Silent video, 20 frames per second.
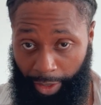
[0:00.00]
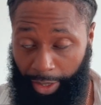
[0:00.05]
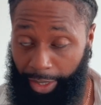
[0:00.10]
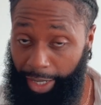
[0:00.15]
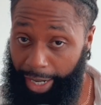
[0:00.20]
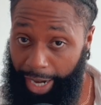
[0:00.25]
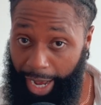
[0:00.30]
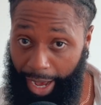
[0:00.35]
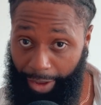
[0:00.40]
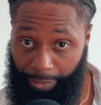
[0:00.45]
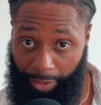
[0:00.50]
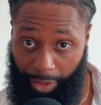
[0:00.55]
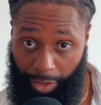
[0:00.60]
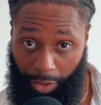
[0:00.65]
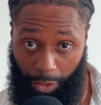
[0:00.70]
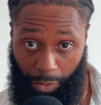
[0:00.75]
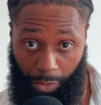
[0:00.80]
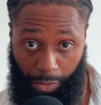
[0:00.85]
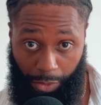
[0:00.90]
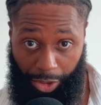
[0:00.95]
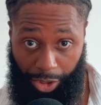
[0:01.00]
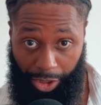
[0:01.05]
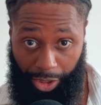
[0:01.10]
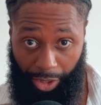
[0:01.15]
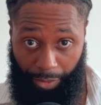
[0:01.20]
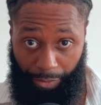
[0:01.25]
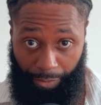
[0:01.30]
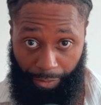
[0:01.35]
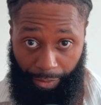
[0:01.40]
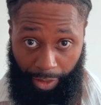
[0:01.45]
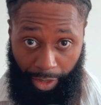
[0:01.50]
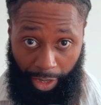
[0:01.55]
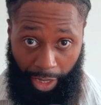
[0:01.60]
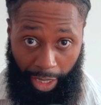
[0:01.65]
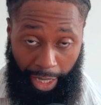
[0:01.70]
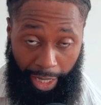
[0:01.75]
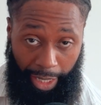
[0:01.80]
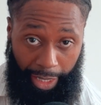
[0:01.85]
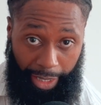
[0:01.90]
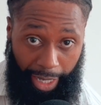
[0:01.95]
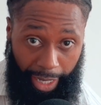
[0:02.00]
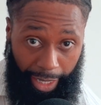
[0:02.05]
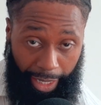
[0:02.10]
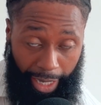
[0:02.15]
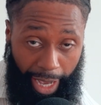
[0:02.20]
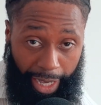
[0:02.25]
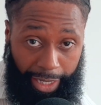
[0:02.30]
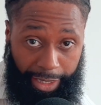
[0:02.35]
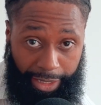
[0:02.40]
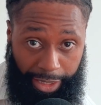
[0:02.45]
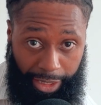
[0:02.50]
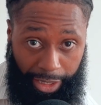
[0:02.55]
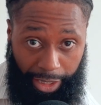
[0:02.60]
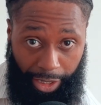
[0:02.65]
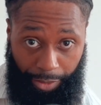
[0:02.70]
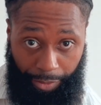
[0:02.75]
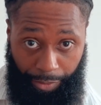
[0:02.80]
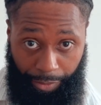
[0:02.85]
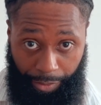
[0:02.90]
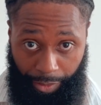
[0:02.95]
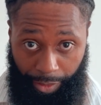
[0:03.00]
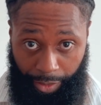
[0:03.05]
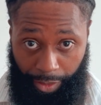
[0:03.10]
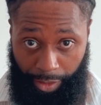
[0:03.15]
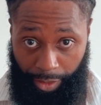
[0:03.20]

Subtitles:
That afternoon shift, that night shift.